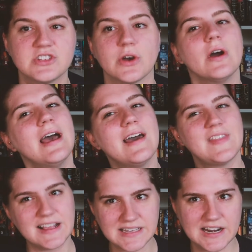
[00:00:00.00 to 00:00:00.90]
So
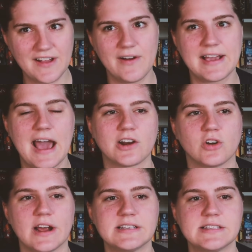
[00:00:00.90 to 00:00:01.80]
that's kind of how I
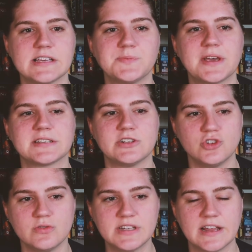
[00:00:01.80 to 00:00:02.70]
categorize things, because I
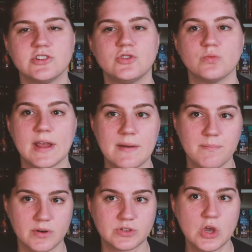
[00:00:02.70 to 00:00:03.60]
do tend to
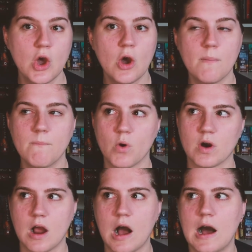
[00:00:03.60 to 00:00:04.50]
rate books
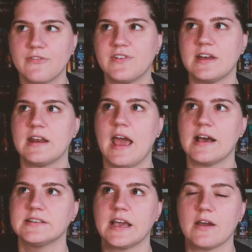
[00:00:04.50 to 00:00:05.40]
more often
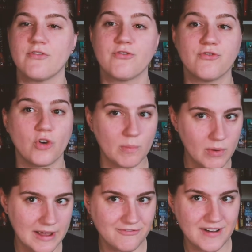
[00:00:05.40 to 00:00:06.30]
as a
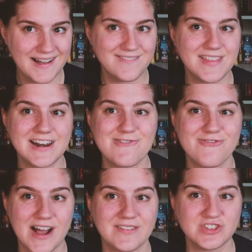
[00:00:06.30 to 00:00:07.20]
4.5 than a
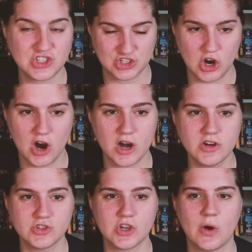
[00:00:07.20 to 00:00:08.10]

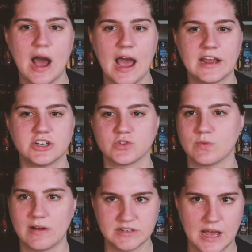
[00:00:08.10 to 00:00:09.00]
5-star. So I just
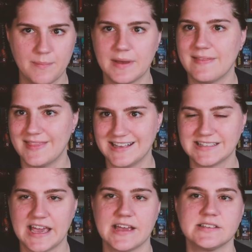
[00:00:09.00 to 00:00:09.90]
round up in
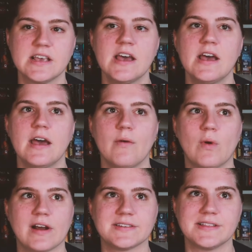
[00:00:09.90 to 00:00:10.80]
this case,
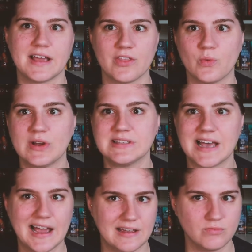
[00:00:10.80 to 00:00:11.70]
whereas in the other ones
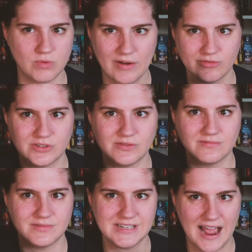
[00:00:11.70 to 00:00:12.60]
I round
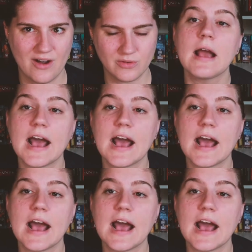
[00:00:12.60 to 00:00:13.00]
down.